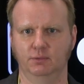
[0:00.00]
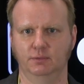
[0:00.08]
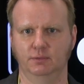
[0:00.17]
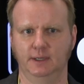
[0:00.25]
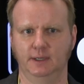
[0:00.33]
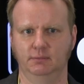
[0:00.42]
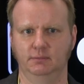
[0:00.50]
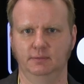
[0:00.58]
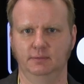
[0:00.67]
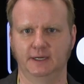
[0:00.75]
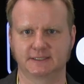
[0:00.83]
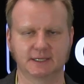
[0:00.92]
that
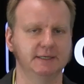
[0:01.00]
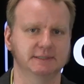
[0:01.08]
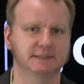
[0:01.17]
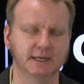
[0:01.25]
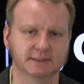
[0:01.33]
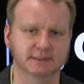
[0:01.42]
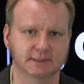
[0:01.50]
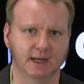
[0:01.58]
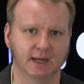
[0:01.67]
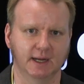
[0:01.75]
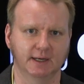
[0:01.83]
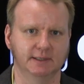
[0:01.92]
excites us,
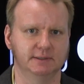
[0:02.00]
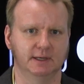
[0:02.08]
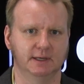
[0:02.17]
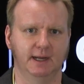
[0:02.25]
and